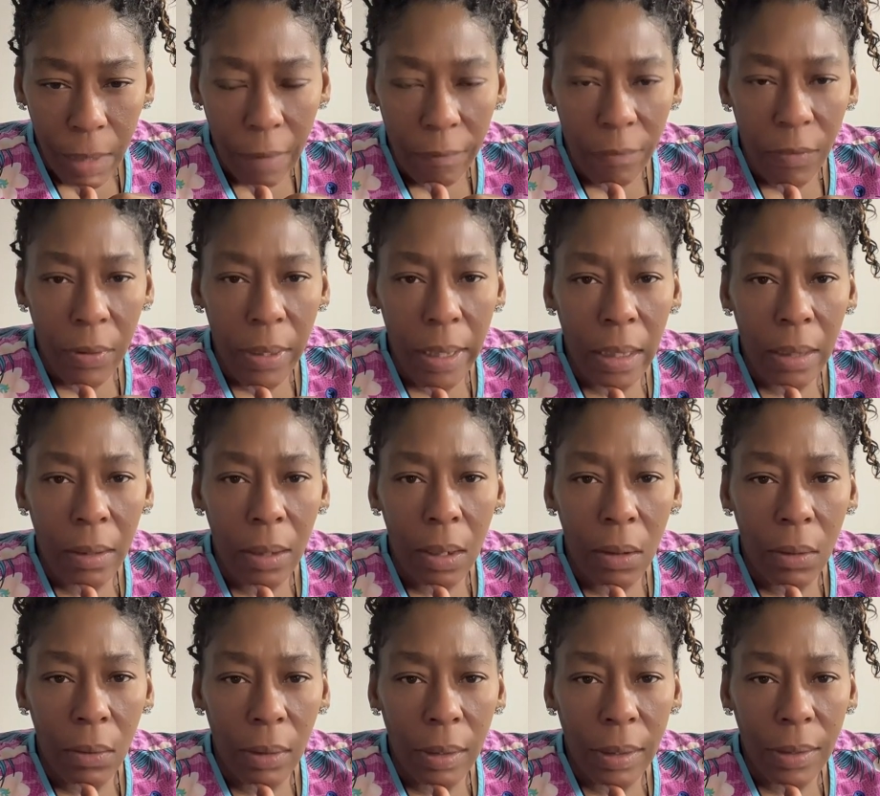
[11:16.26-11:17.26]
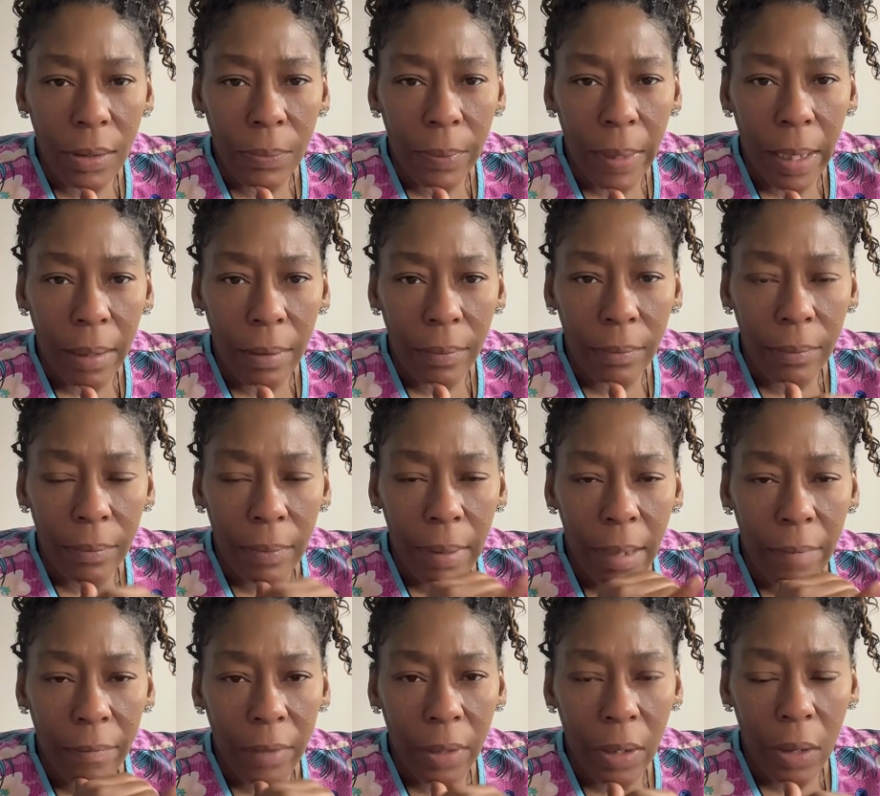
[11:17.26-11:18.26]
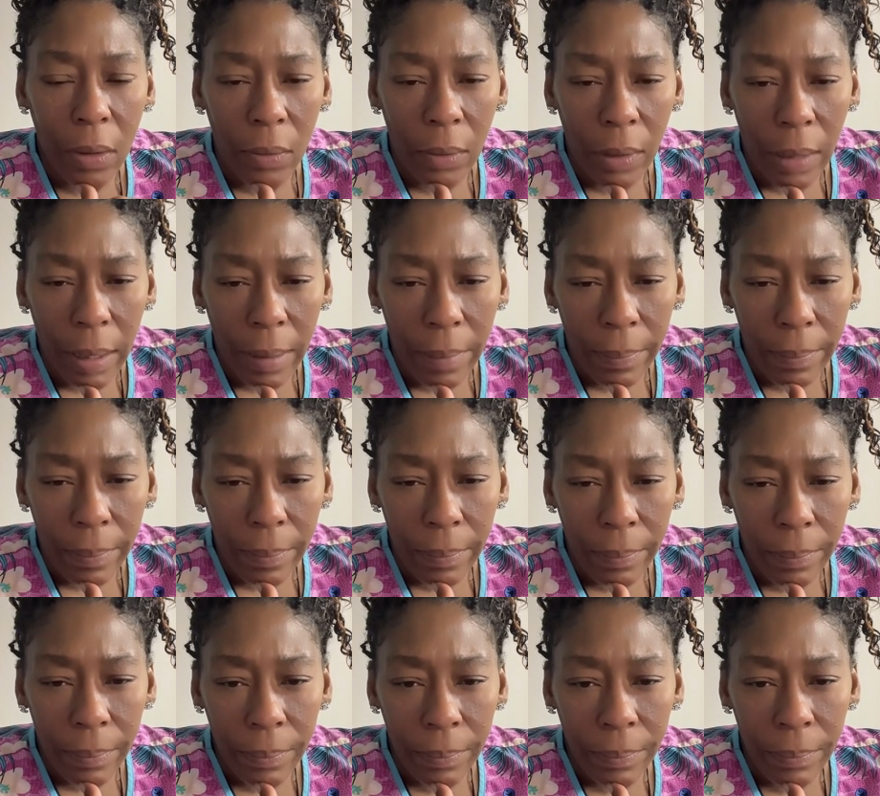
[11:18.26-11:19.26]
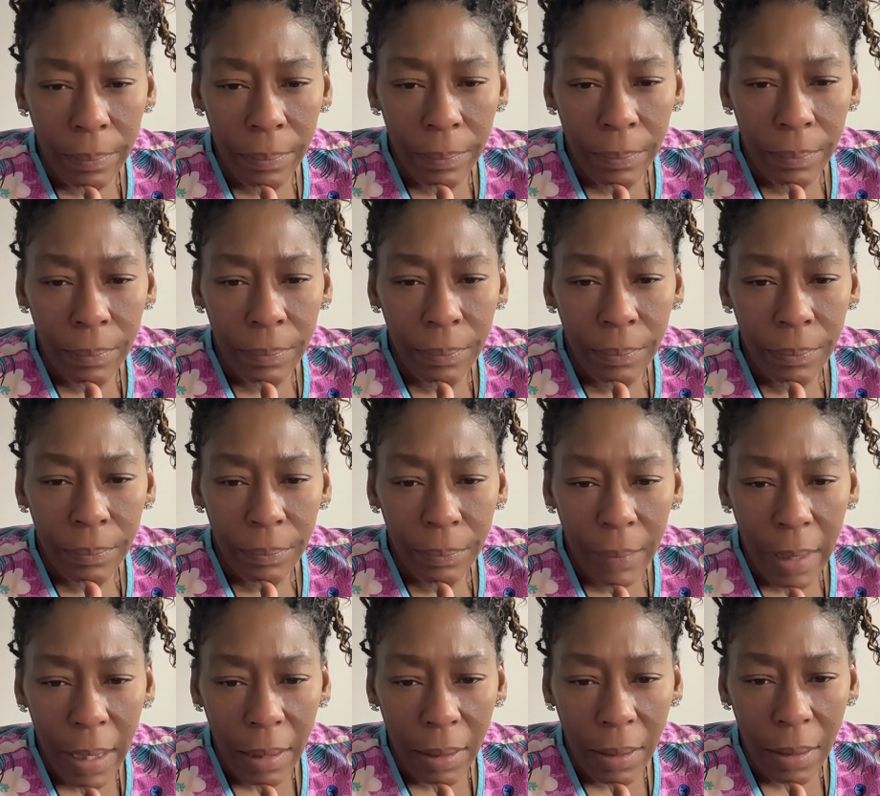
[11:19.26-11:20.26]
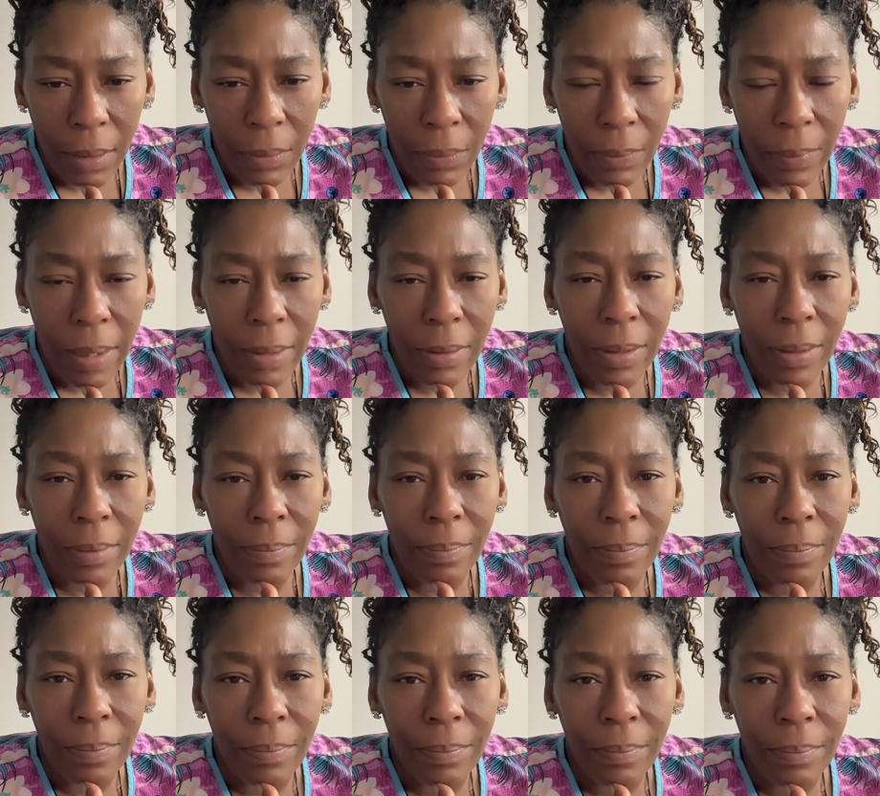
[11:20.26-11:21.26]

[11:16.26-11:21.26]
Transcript: If you hit the goal as well, I have the goal up. Hello, welcome.